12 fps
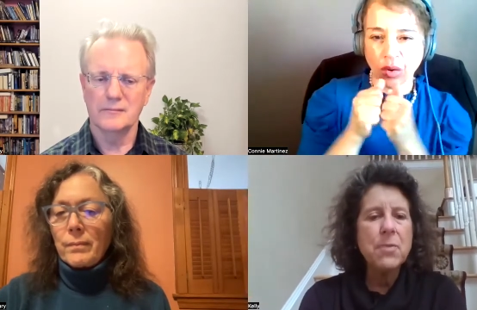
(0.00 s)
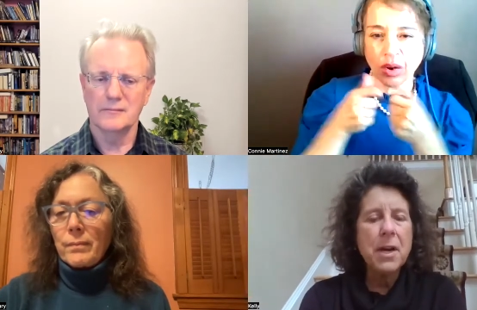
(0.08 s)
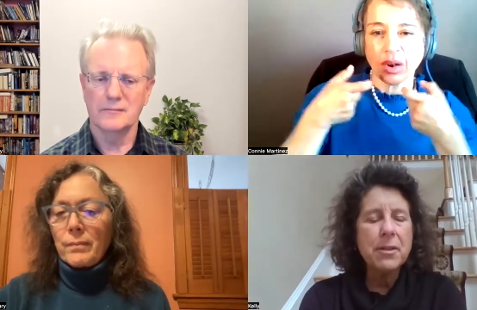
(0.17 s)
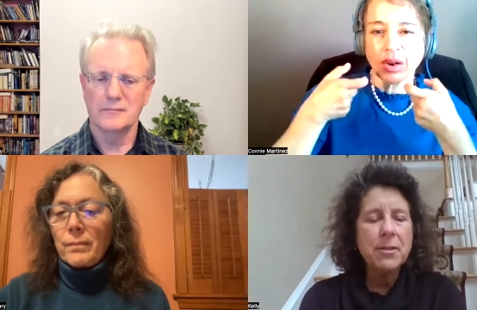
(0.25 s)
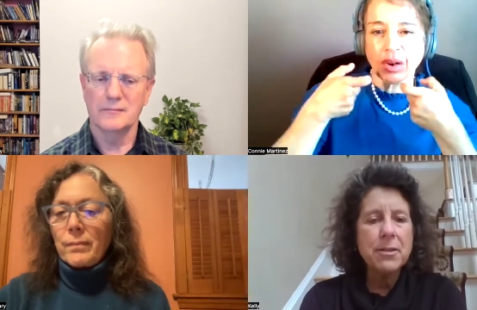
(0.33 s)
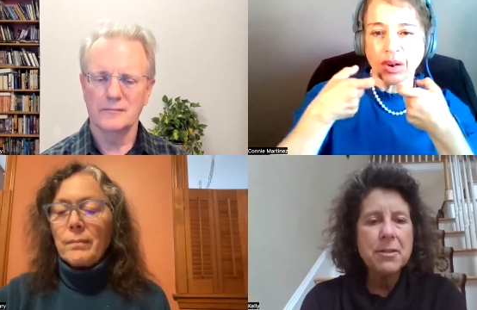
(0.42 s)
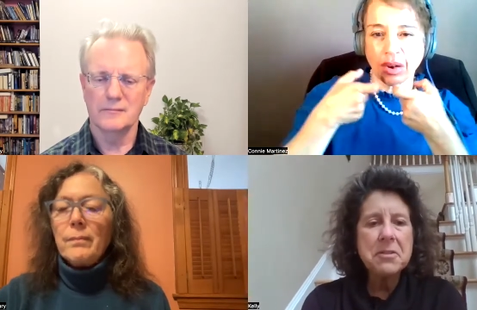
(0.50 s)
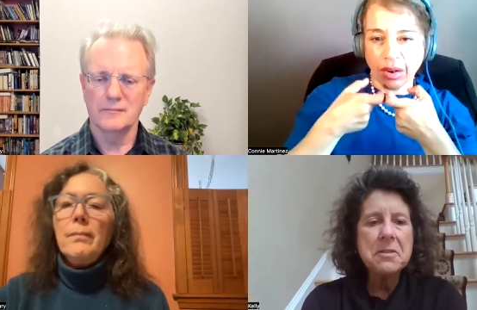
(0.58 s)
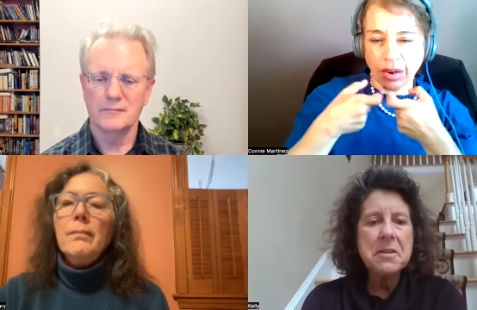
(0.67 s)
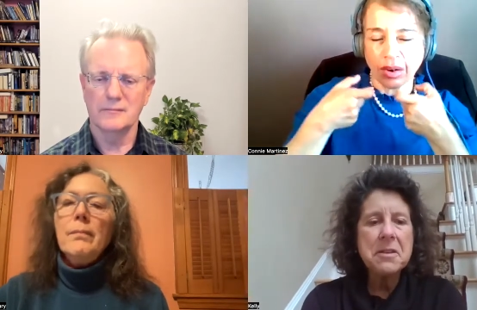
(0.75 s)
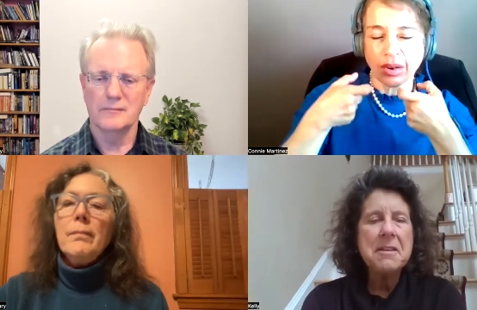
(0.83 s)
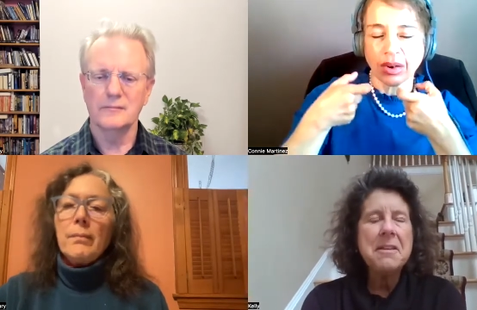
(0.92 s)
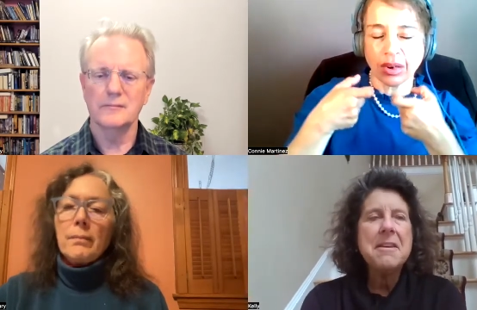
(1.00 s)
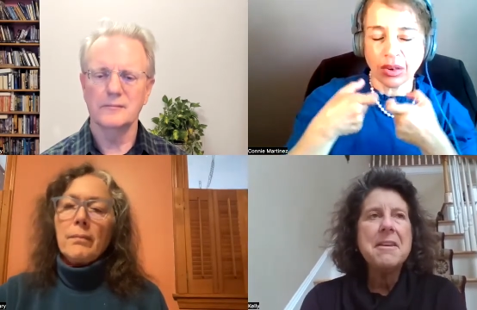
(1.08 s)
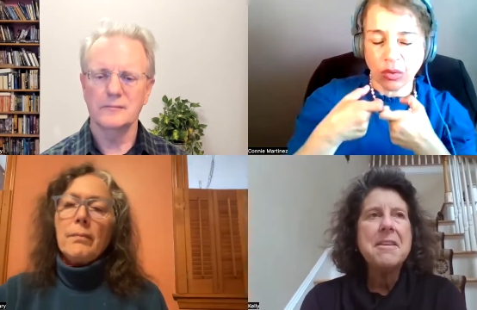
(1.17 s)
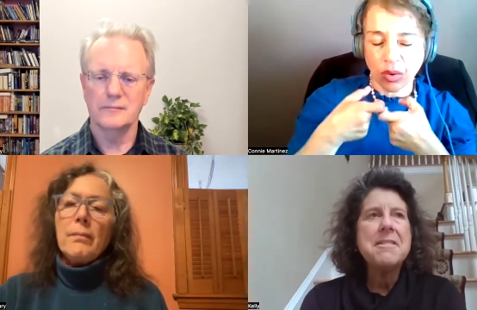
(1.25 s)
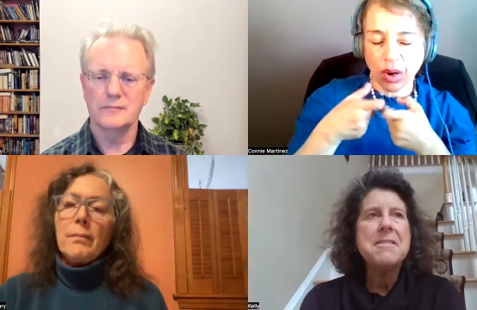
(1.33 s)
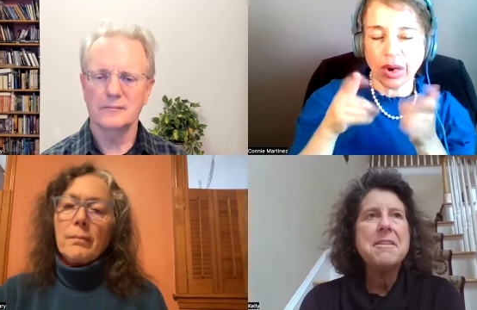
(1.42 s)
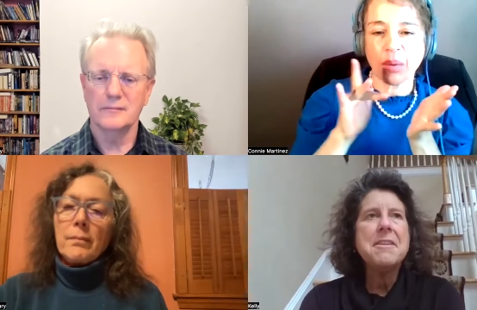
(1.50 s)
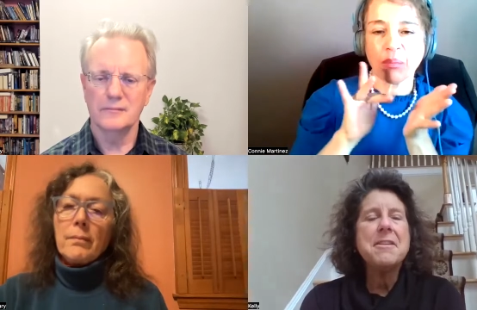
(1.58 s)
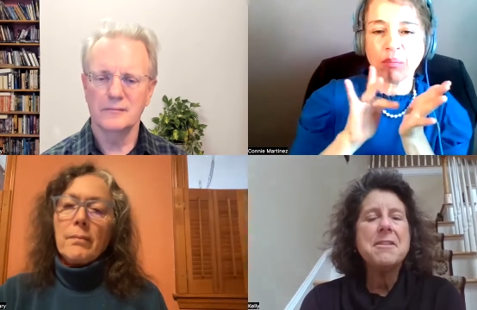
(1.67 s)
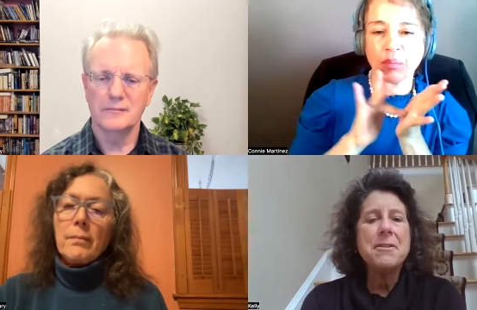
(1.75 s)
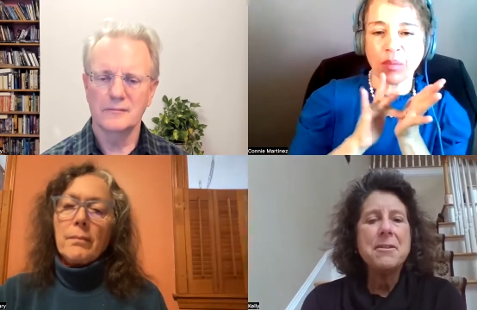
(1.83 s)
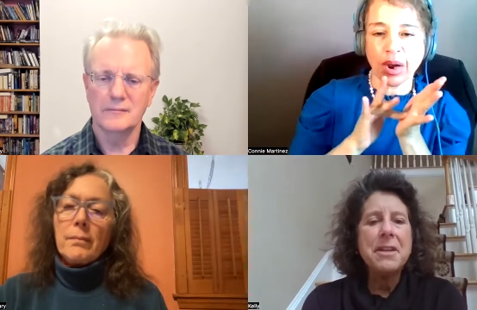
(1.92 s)
Speaker 1: records,
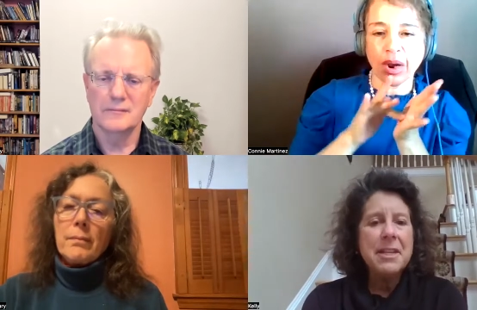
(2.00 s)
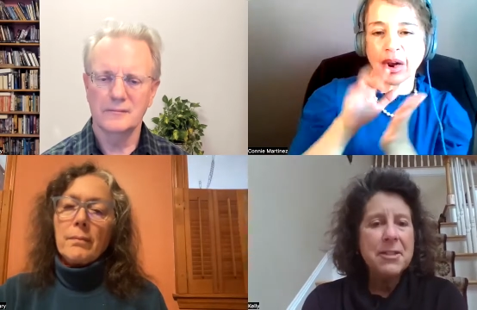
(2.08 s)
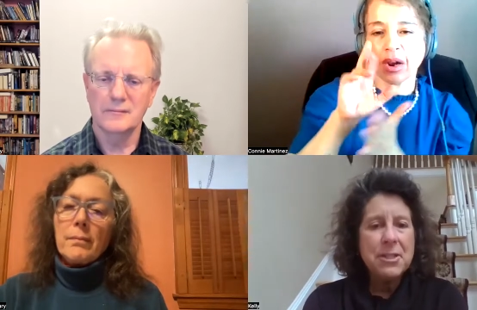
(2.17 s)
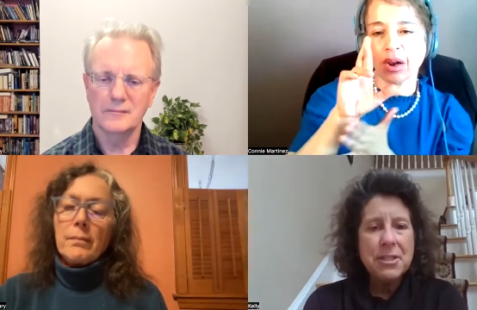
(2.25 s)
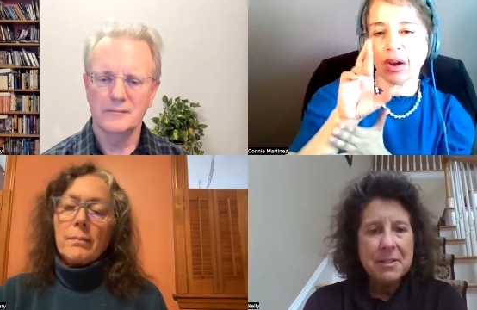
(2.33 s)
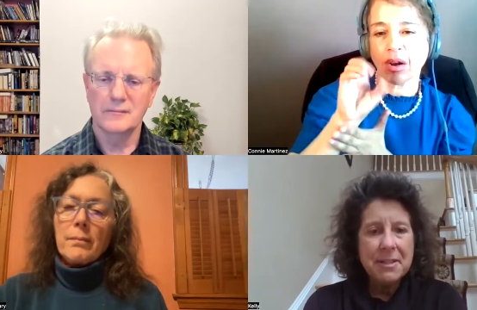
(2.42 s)
there it's